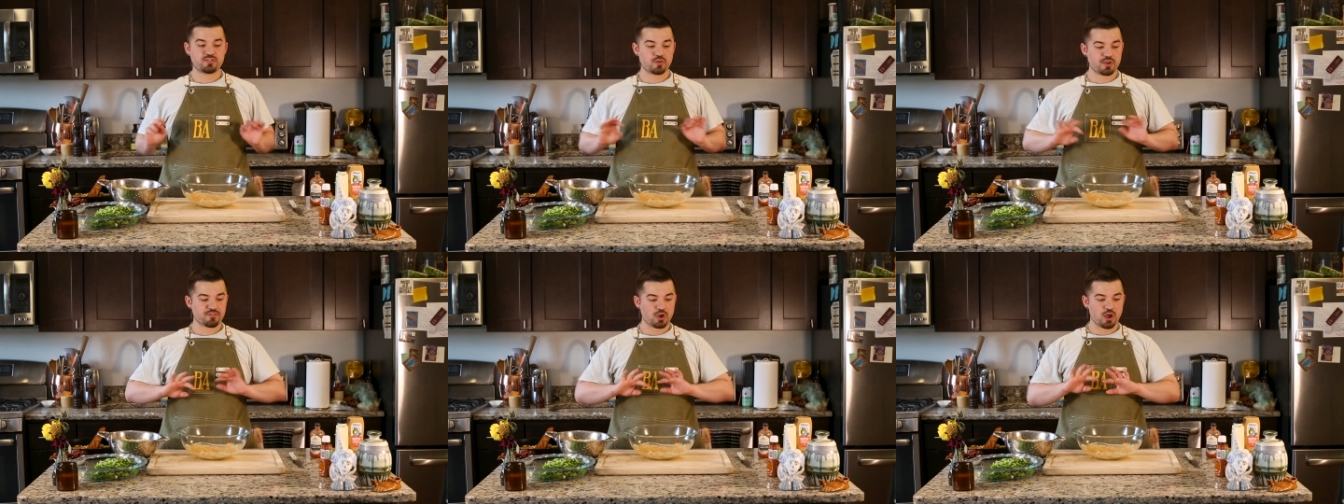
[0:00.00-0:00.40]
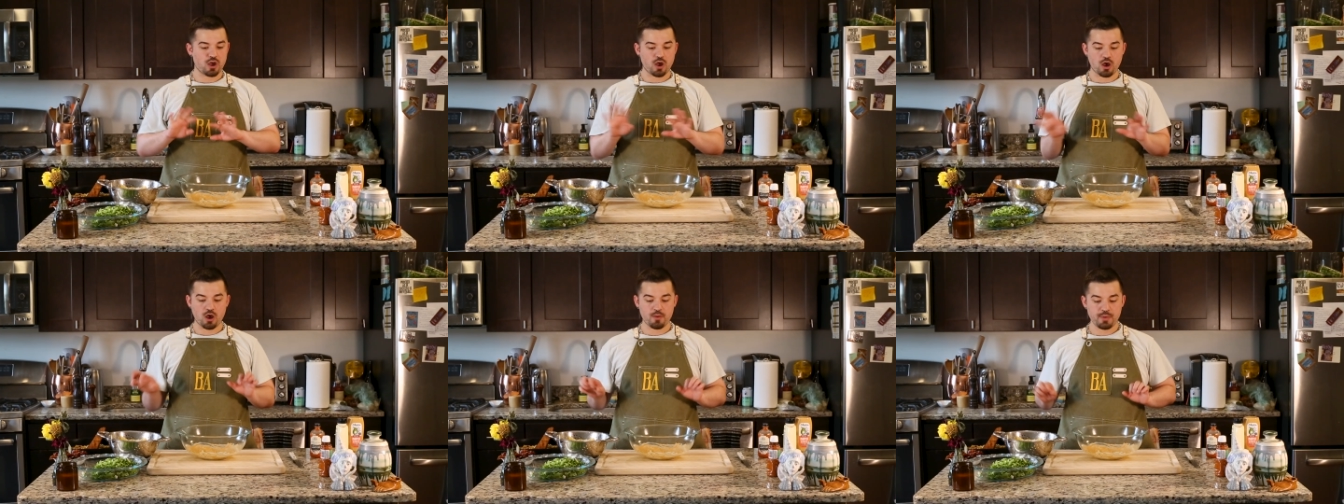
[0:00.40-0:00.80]
so I've
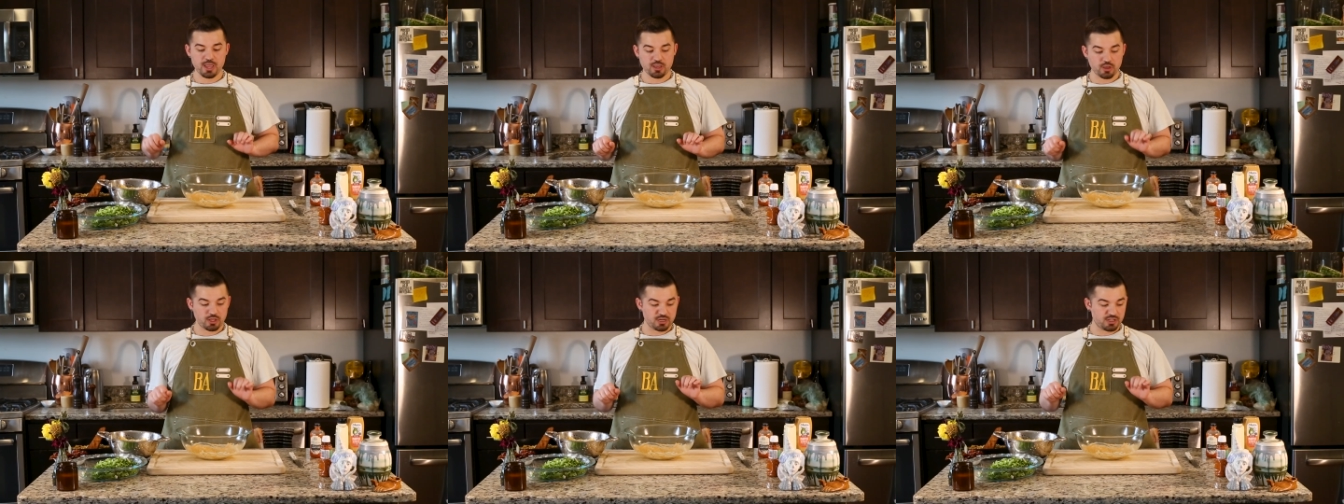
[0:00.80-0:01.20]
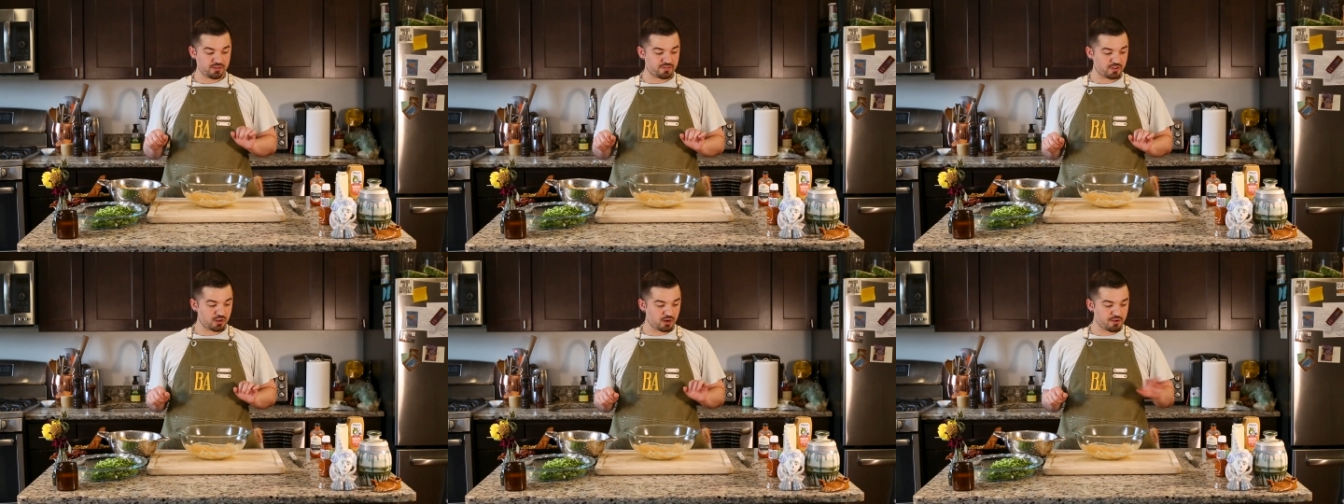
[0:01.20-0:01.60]
got all my
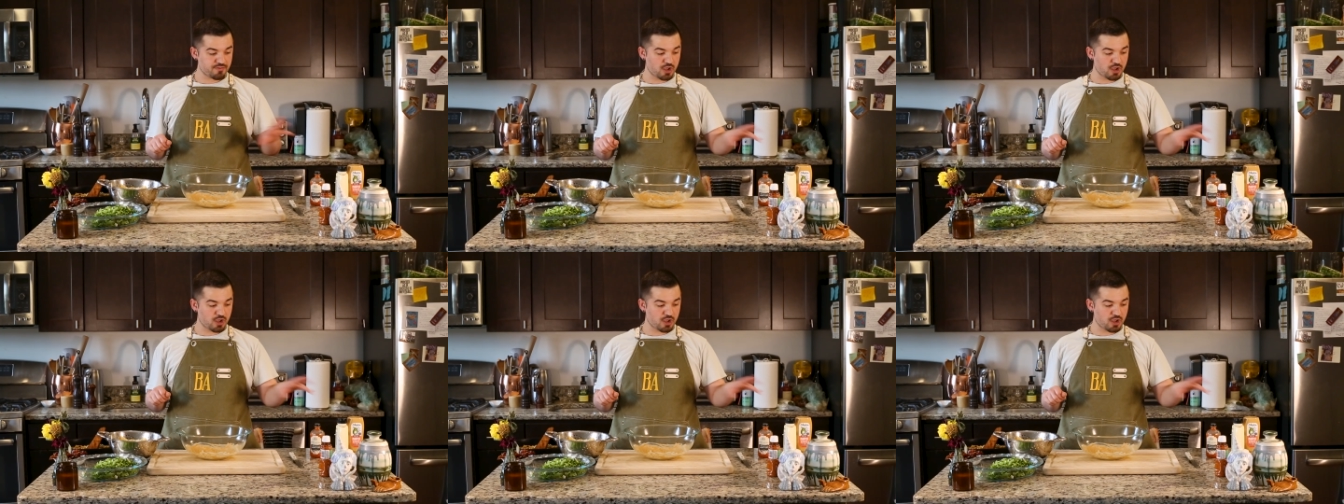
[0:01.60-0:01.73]
goodies here.